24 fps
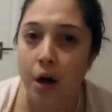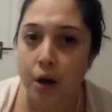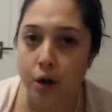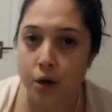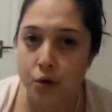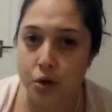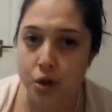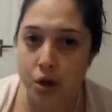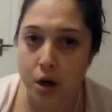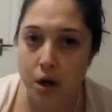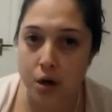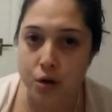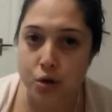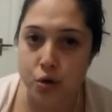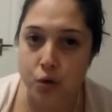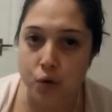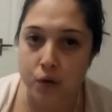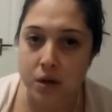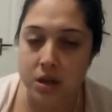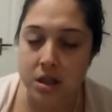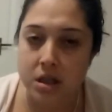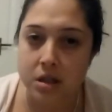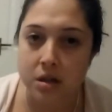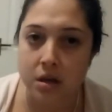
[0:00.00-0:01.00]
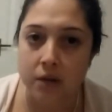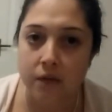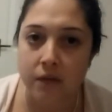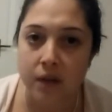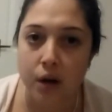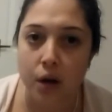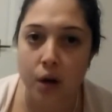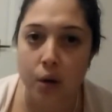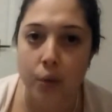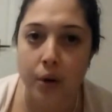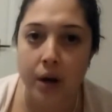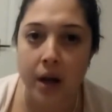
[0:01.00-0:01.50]
I know Sian's already done a
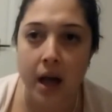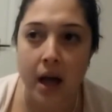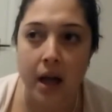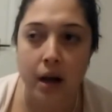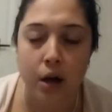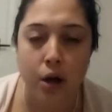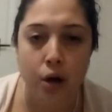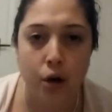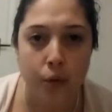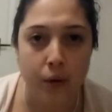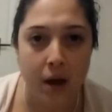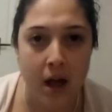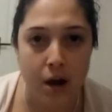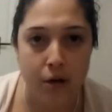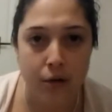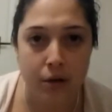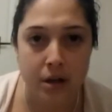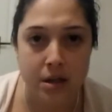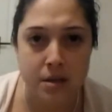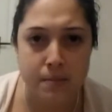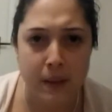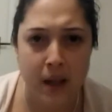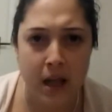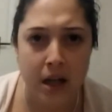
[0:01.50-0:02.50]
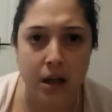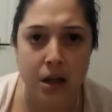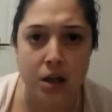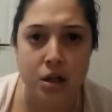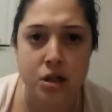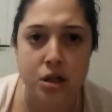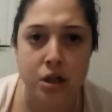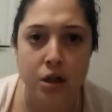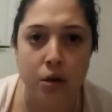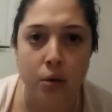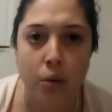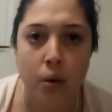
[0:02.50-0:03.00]
video on it and I know Karen is planning
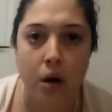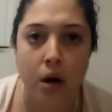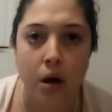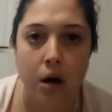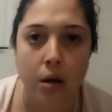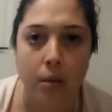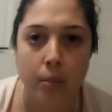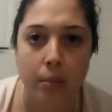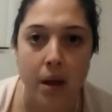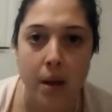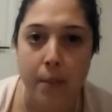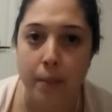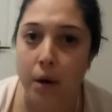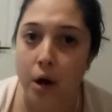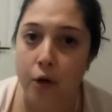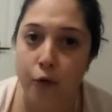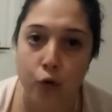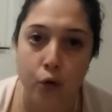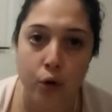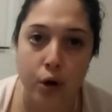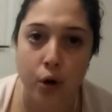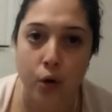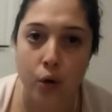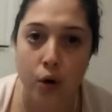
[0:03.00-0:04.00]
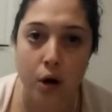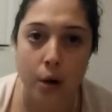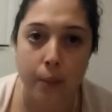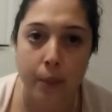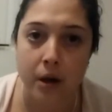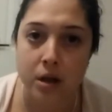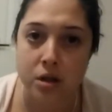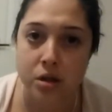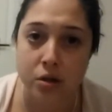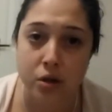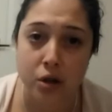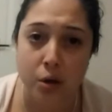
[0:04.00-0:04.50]
to. It might have already gone up.
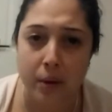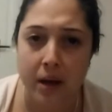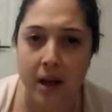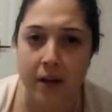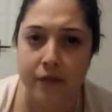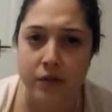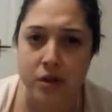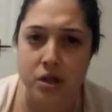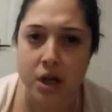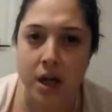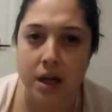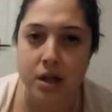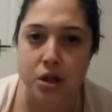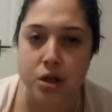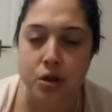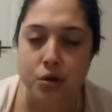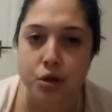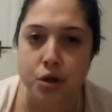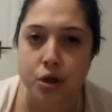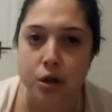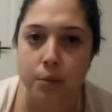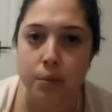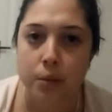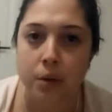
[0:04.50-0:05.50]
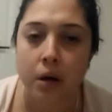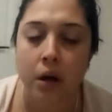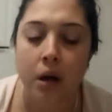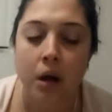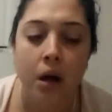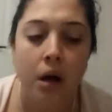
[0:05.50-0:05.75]
I don't know. I haven't checked YouTube.